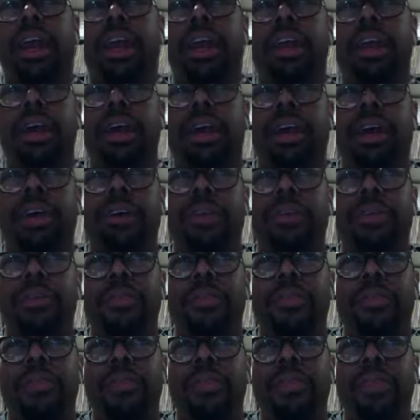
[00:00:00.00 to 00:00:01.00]
uh,
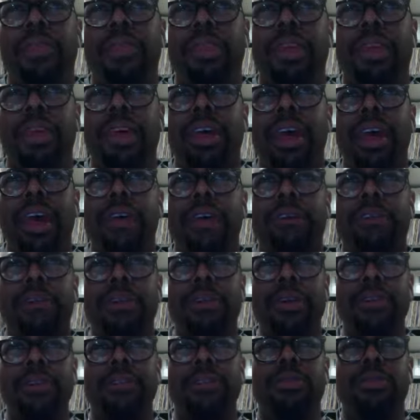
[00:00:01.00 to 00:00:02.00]
at
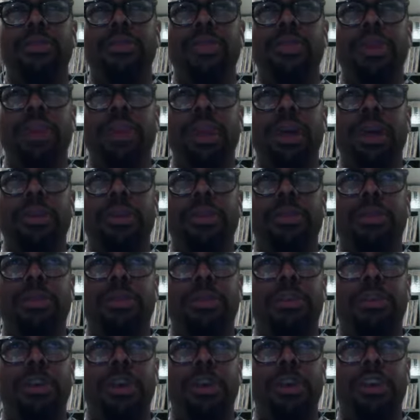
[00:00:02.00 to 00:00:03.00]
first there
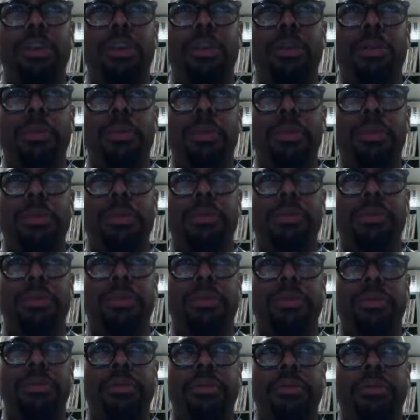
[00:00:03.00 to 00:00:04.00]
was a little bit of,
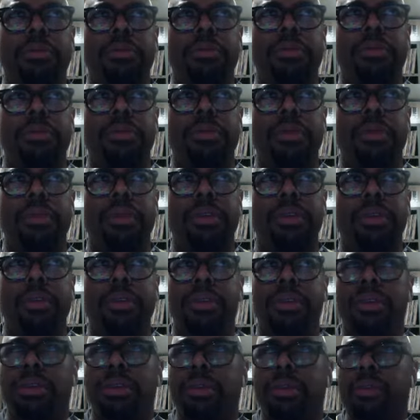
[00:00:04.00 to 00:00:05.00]

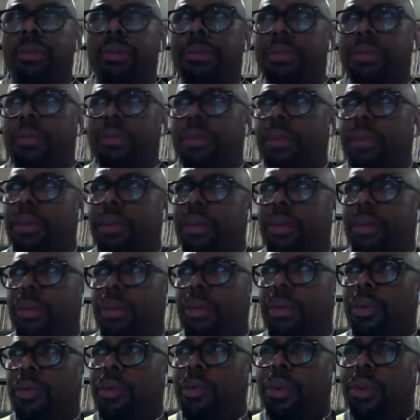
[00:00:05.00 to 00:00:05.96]
you know, we, we